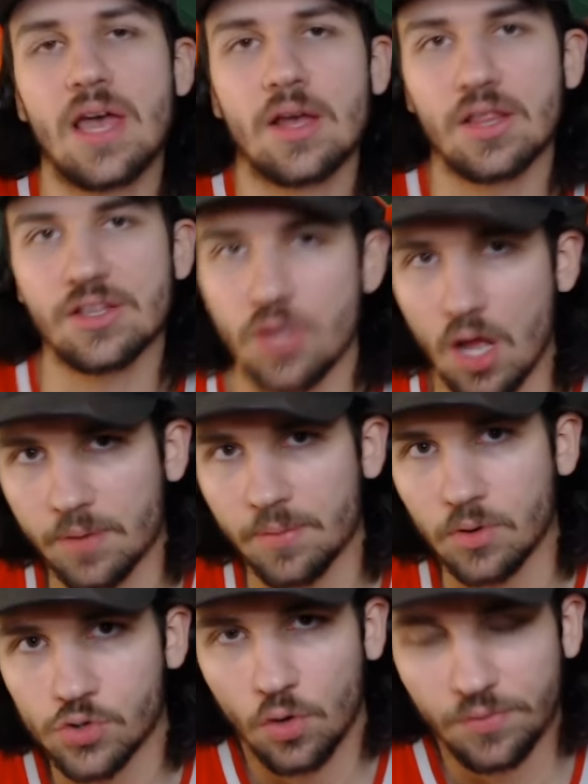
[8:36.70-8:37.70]
deck, let's talk
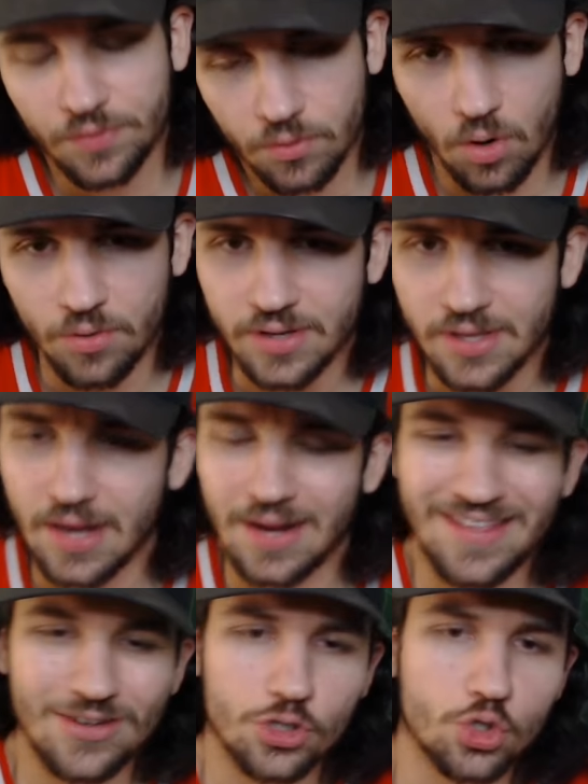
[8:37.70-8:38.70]
about Trophy Road again.
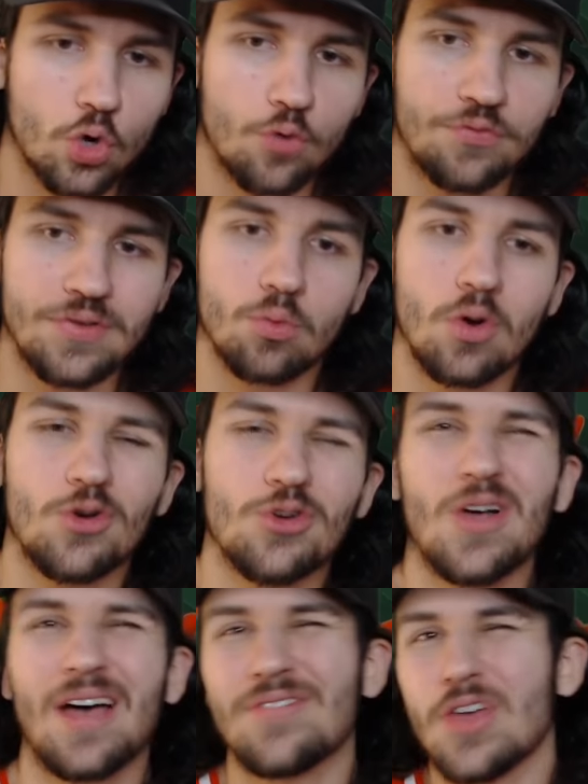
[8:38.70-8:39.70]
In Trophy Road,
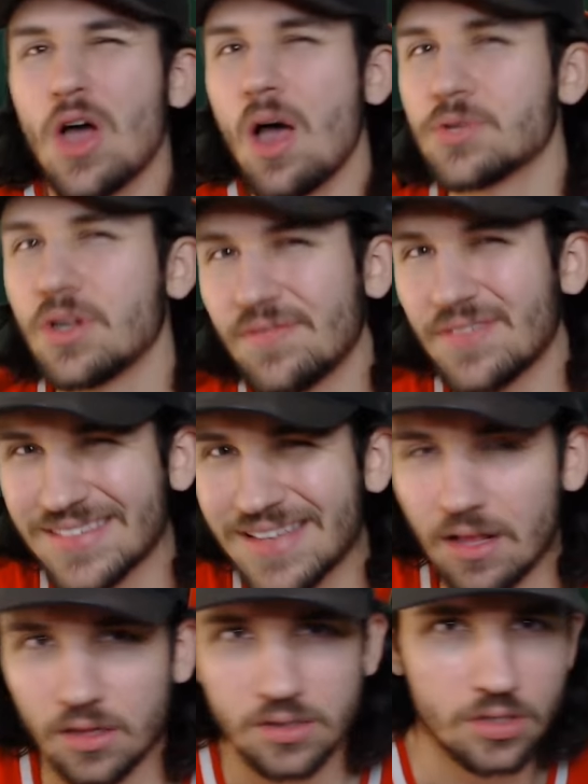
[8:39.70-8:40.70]
you'll have the option of the
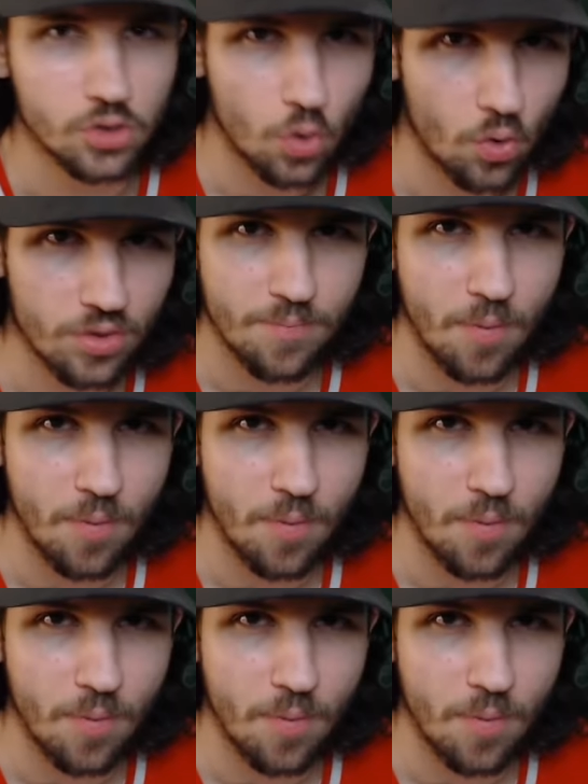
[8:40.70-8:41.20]
Skeletons or the